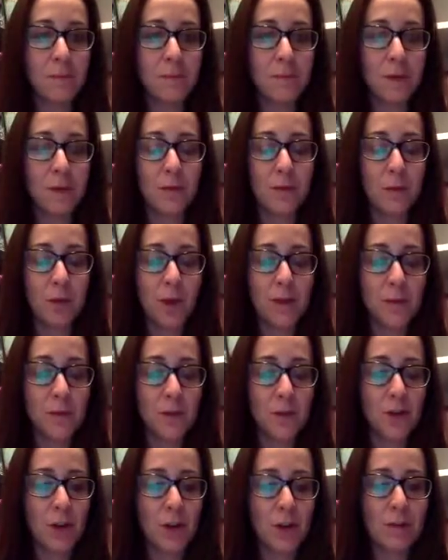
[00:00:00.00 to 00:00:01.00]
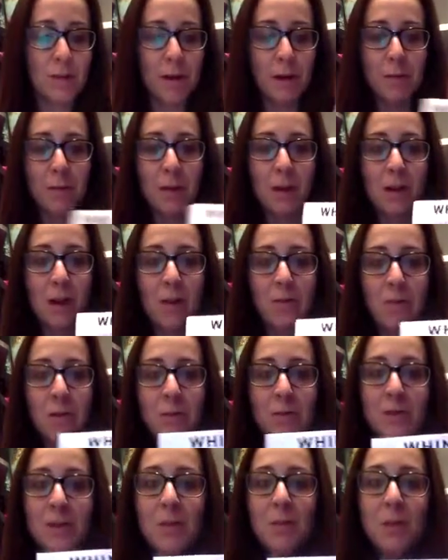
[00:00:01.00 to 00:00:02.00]
If you guys want to check them out, I'm going to cover them
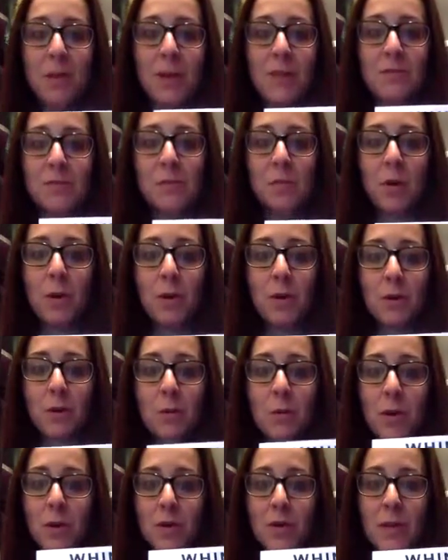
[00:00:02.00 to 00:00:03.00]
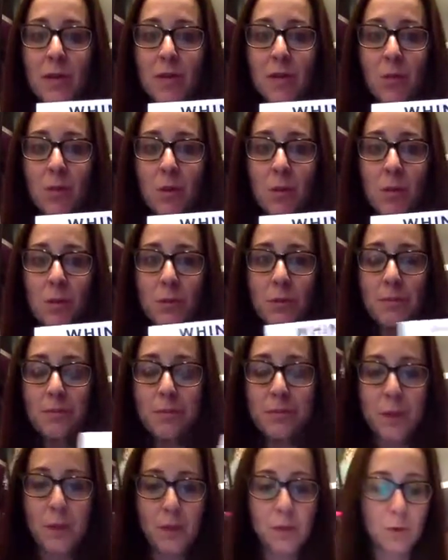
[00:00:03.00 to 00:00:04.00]
because I don't want to give spoiler, but aren't they adorable?
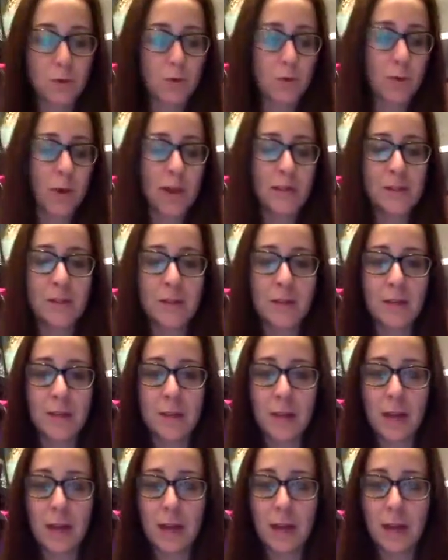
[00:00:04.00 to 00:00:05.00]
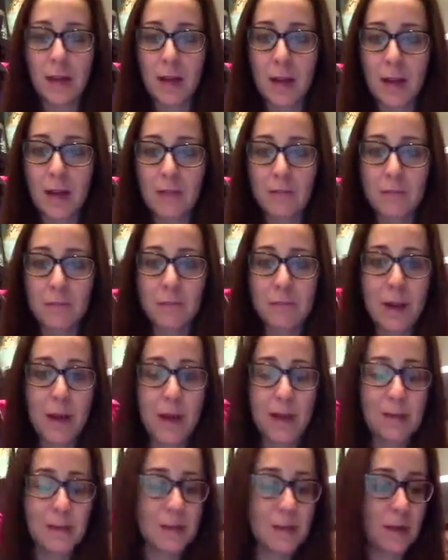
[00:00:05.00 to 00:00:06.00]
So if you guys need like any kind of
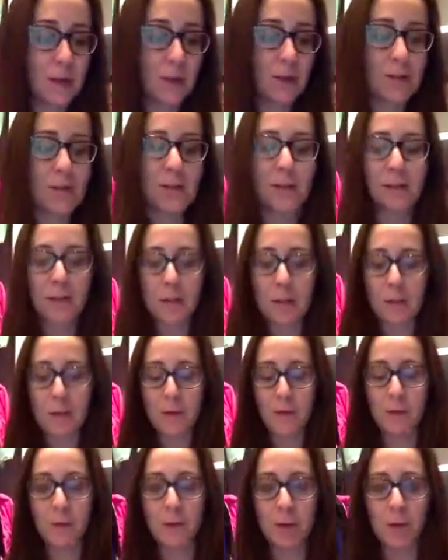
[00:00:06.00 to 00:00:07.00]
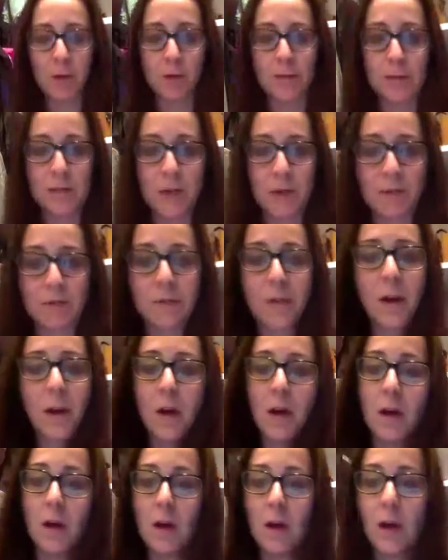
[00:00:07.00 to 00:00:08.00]
pads, stickers, anything, they make really cute stuff.
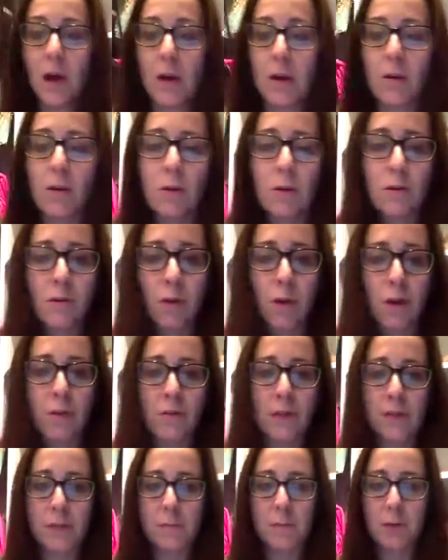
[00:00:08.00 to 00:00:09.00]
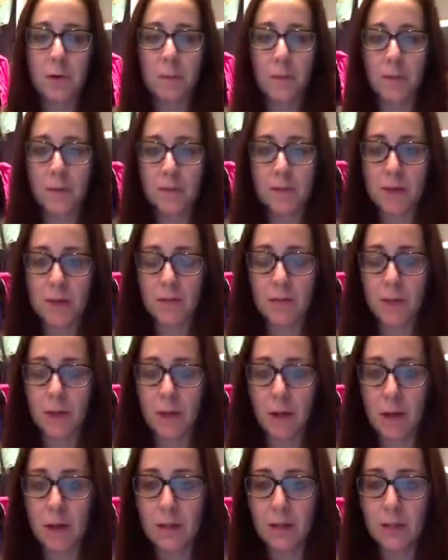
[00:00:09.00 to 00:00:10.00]
I don't know if they're on Facebook, but they're definitely
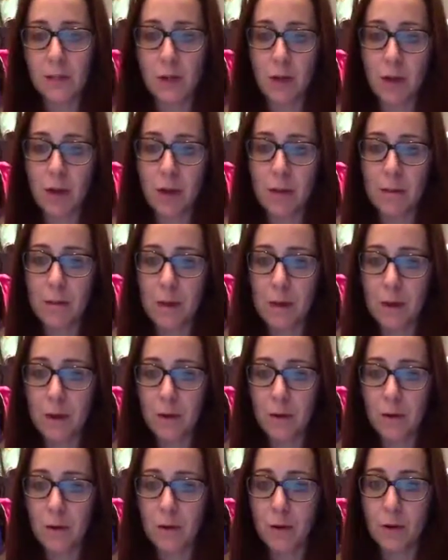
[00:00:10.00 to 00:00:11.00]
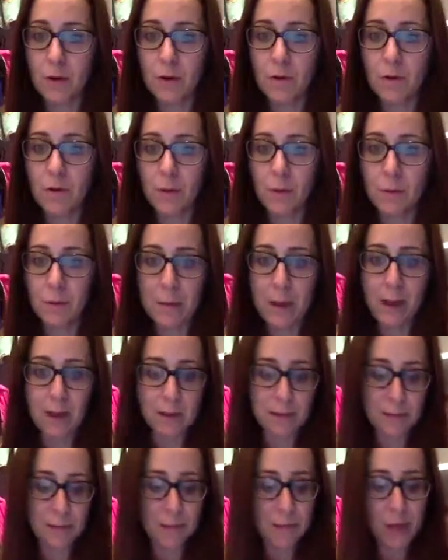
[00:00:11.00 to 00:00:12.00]
on Instagram under Fun with
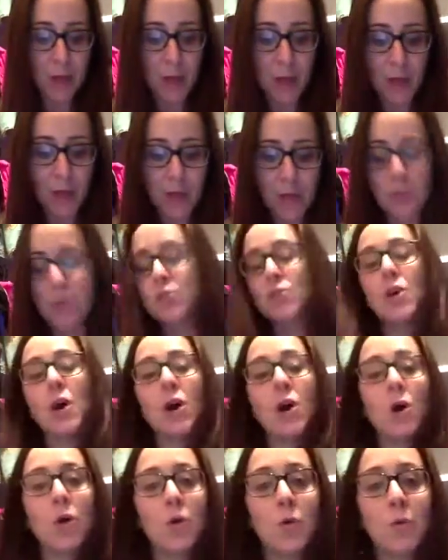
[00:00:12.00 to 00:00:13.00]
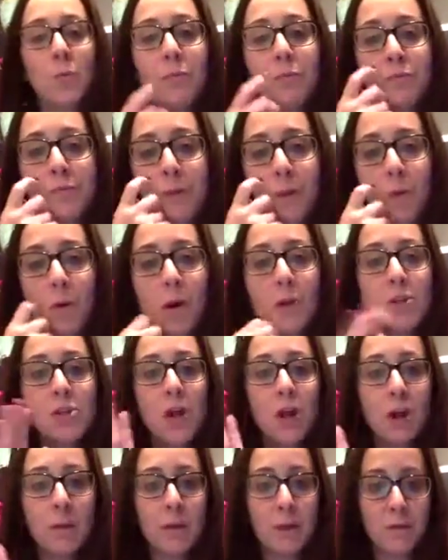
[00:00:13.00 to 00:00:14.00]
Pads. So we're going to
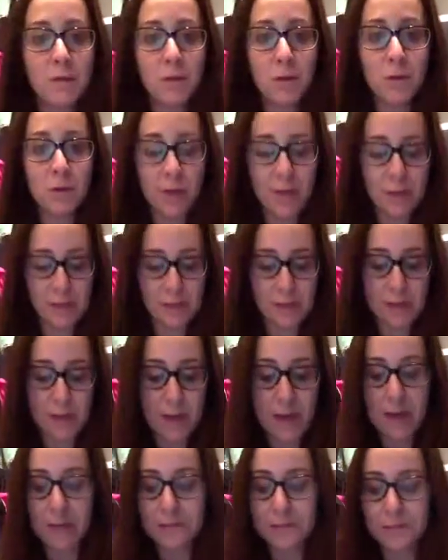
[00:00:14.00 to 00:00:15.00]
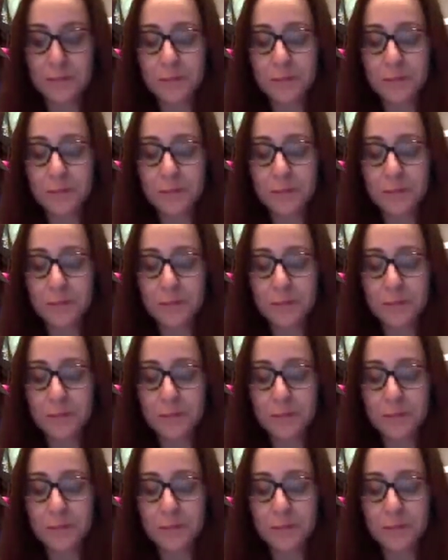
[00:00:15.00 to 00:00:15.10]
talk about a few things tonight.